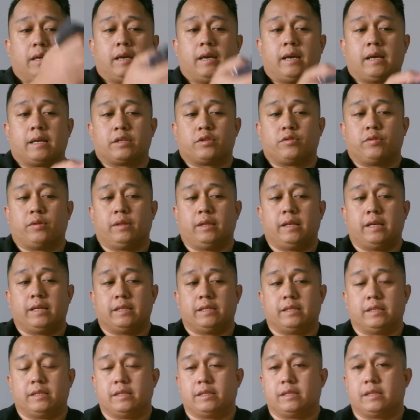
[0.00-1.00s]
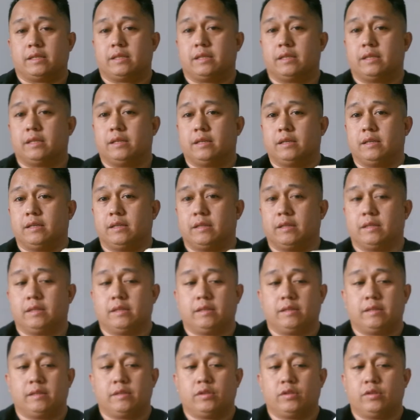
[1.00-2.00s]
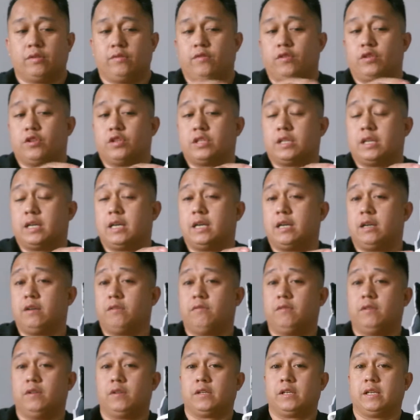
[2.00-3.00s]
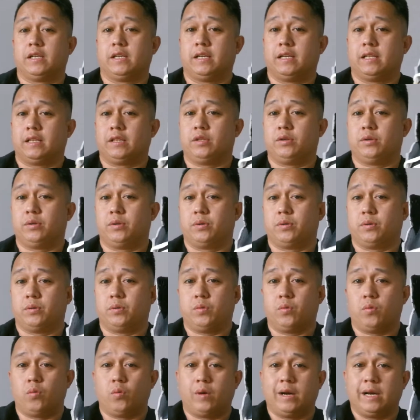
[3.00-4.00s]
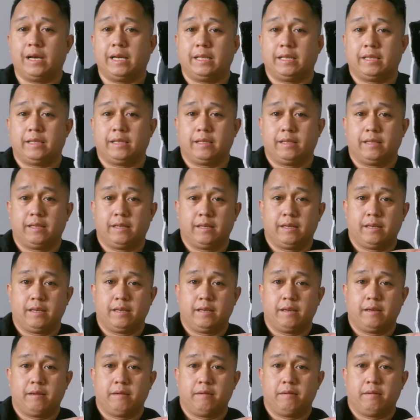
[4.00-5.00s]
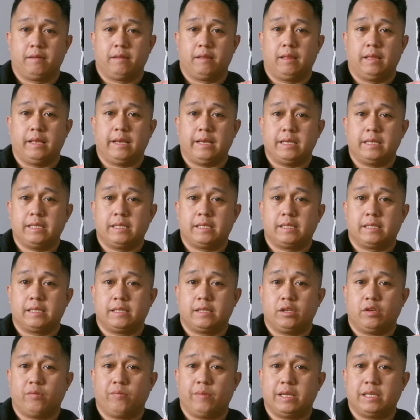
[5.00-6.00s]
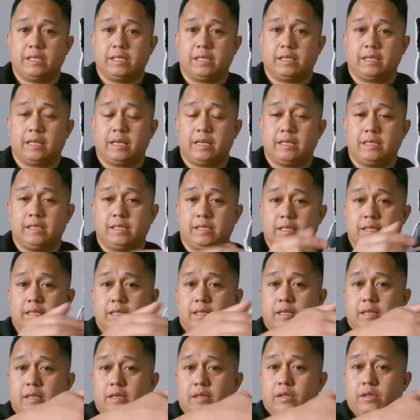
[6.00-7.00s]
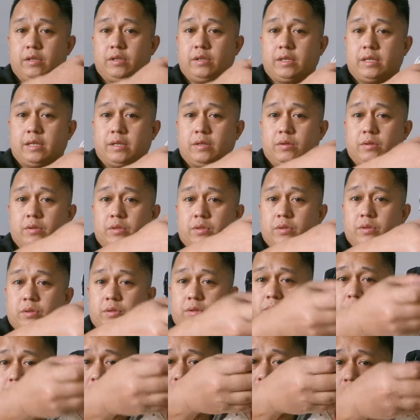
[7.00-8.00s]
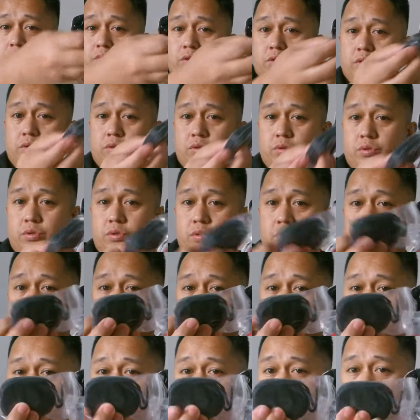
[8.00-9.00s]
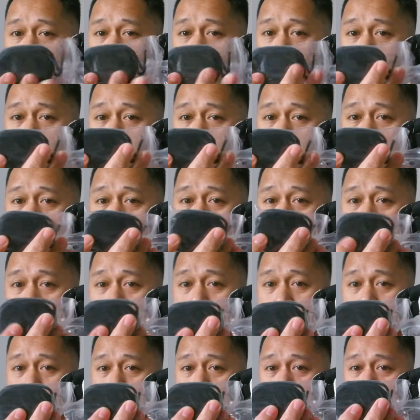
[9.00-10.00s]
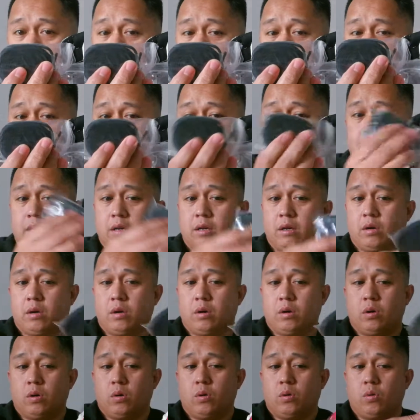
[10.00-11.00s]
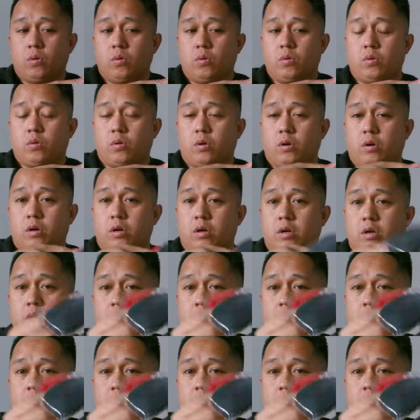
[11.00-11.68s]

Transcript: extra laces so if you're tired of looking at your white lace your basic lace you can also choose to have your black lace or